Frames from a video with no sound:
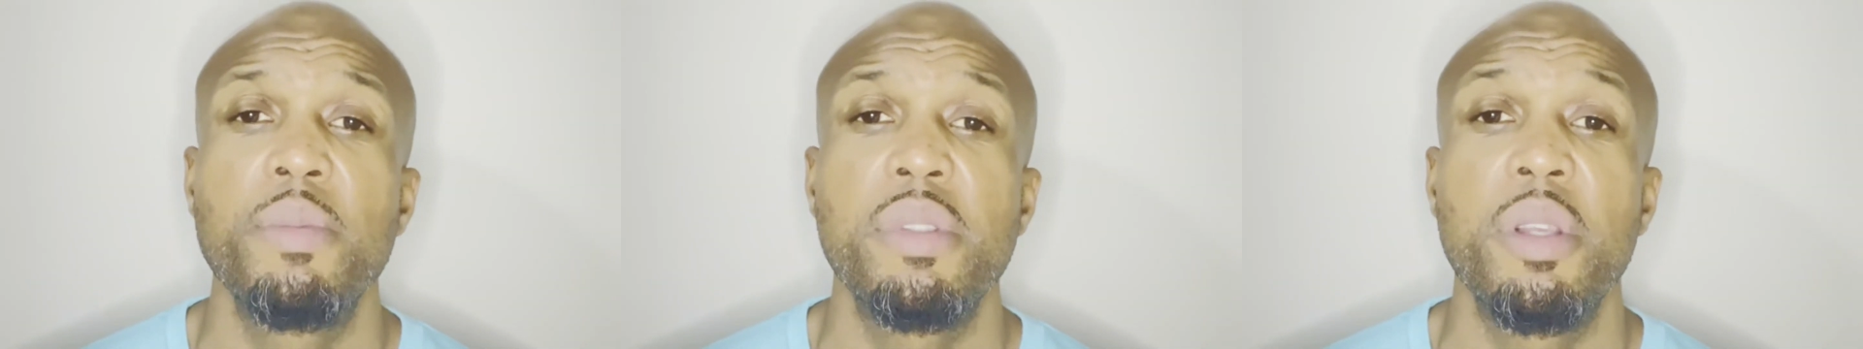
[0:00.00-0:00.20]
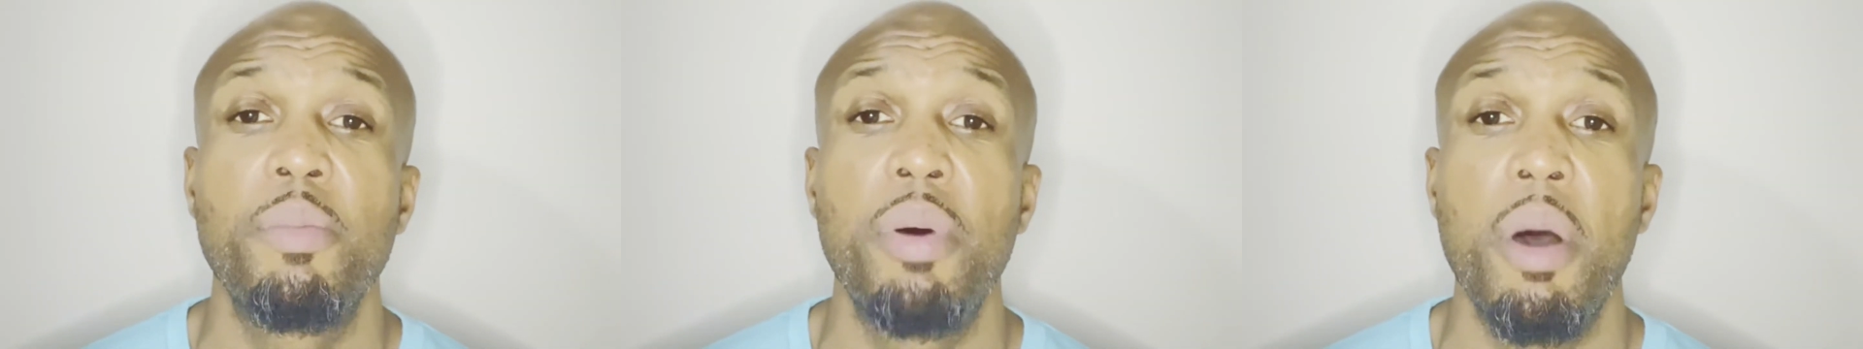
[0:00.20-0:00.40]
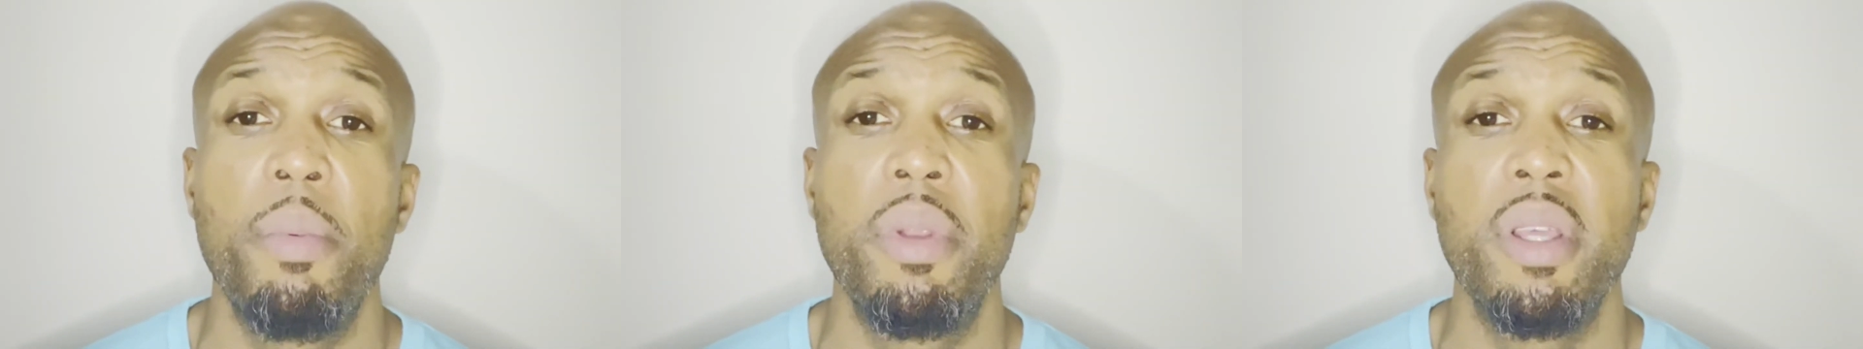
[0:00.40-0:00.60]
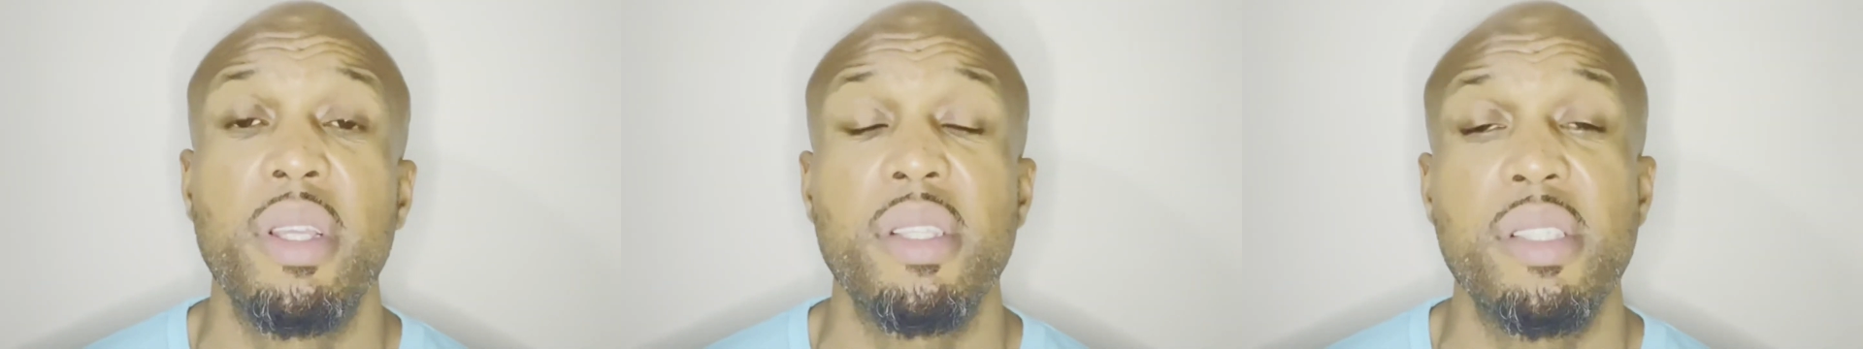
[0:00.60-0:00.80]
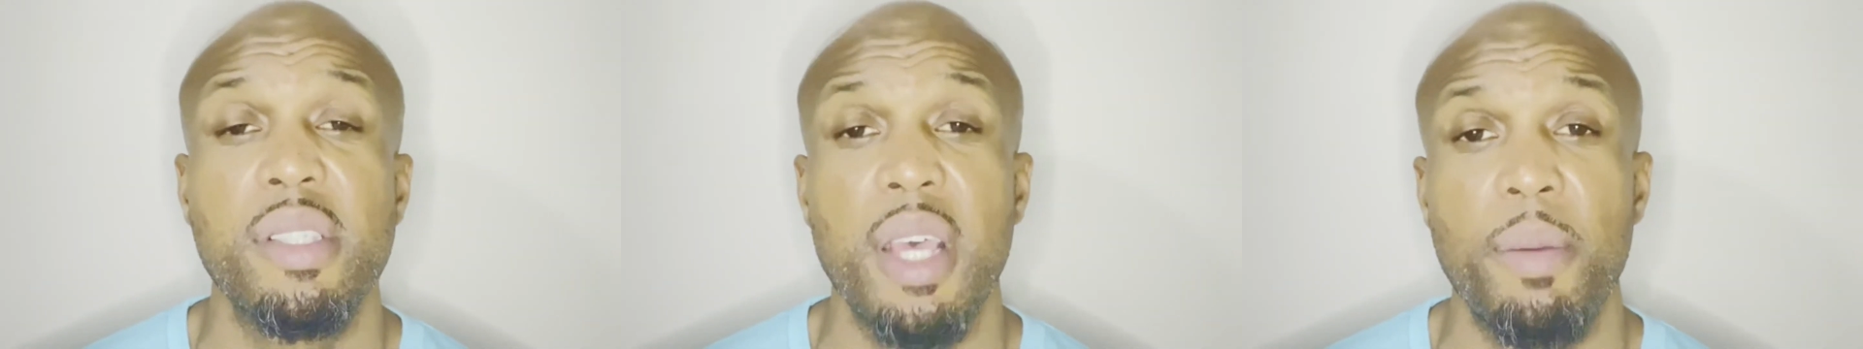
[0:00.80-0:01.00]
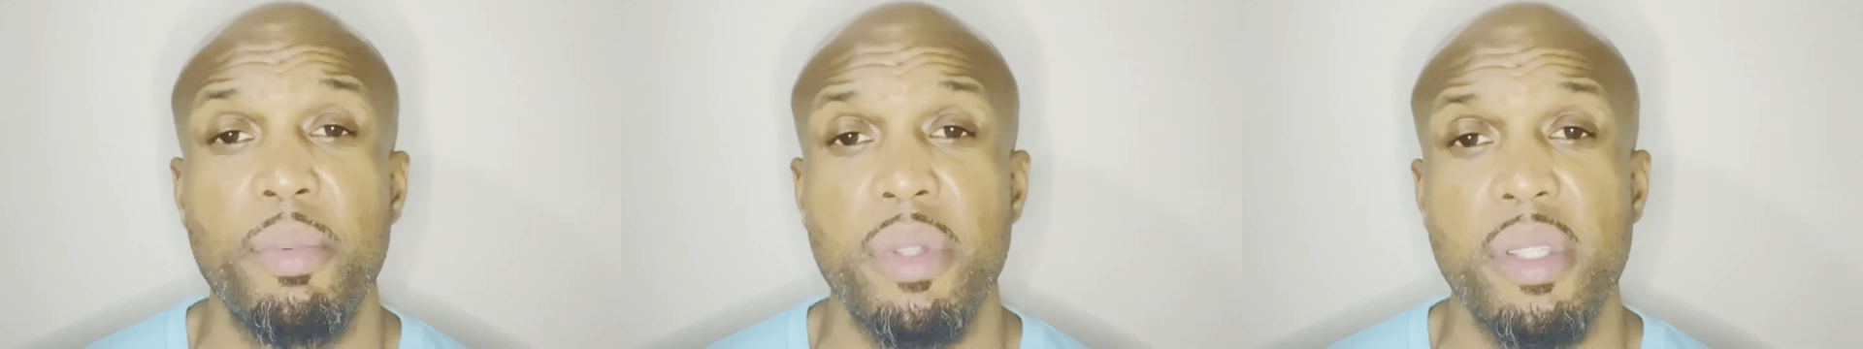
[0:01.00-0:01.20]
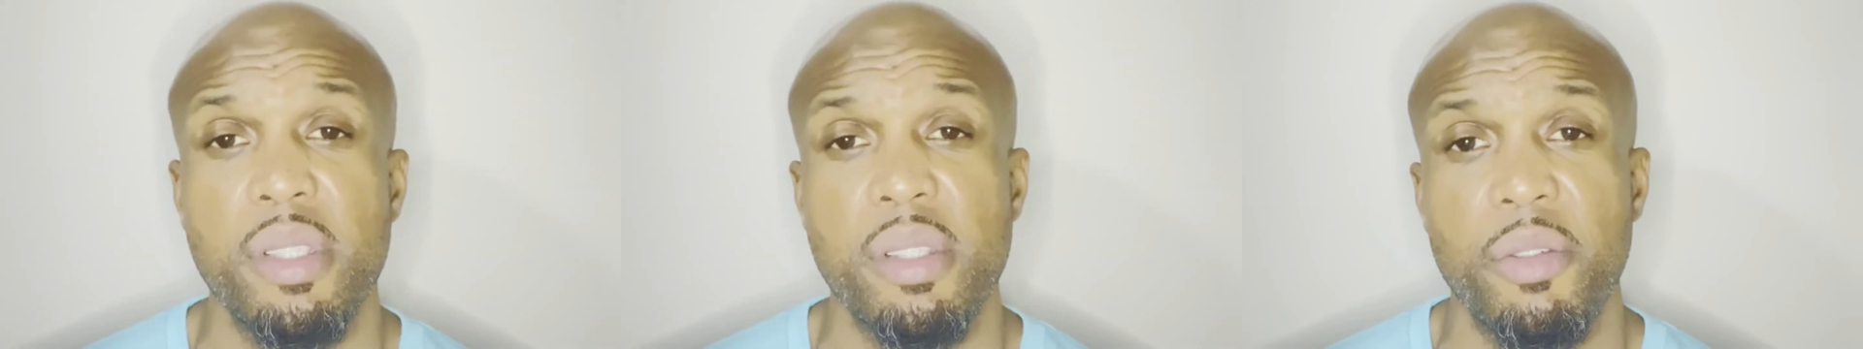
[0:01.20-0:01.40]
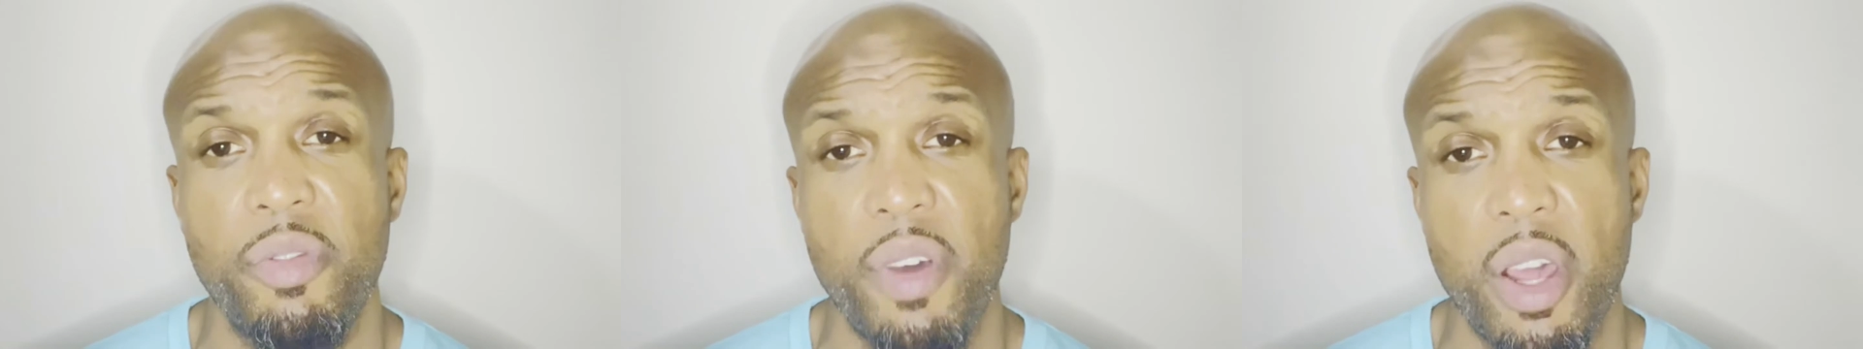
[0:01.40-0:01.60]
to public acceptance
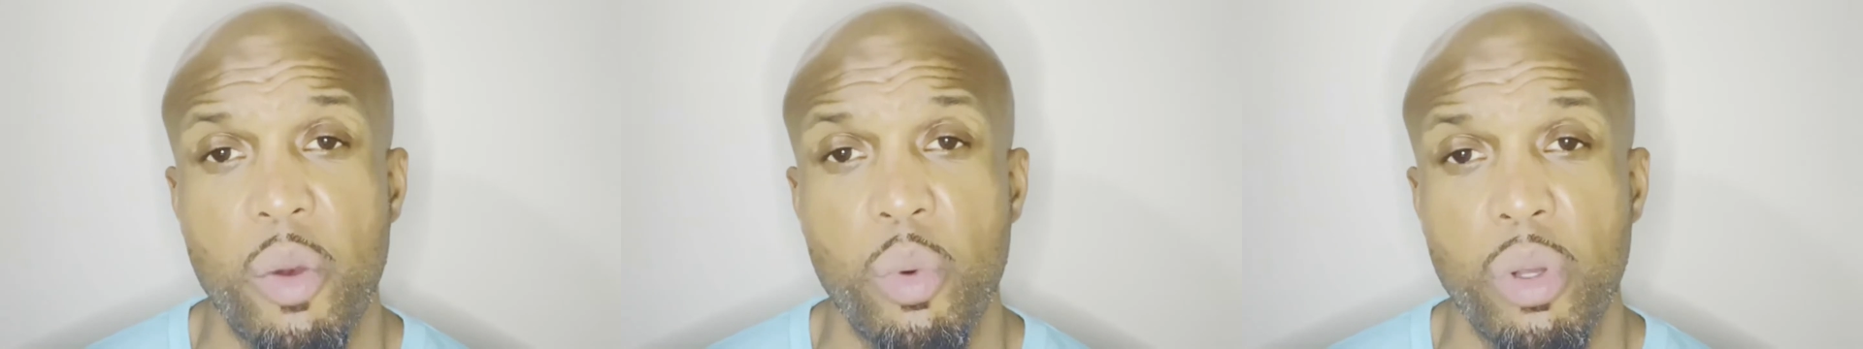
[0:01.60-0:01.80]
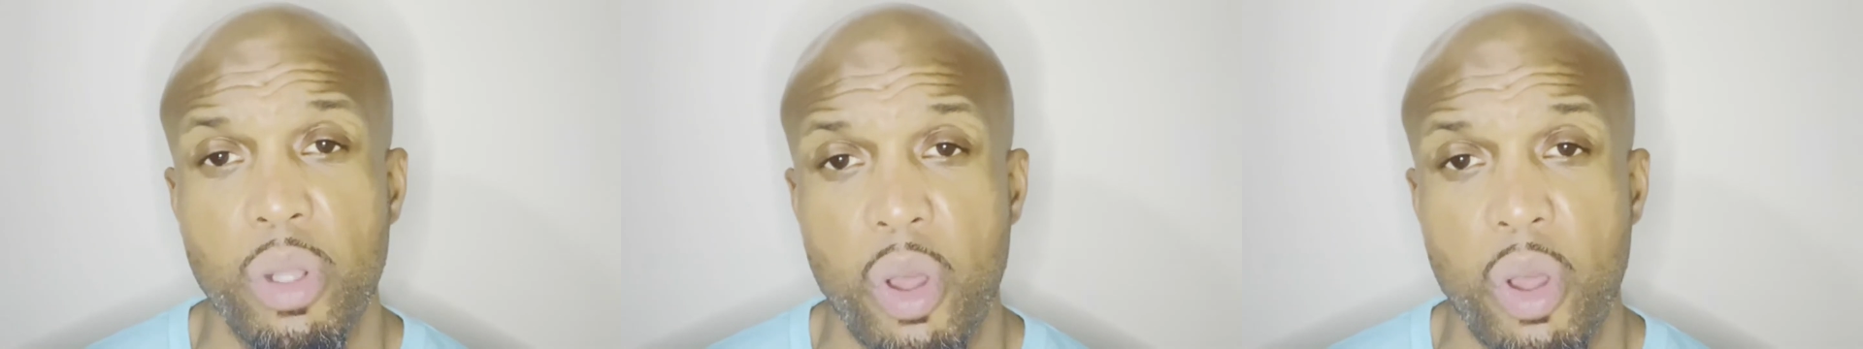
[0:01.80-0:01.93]
and federal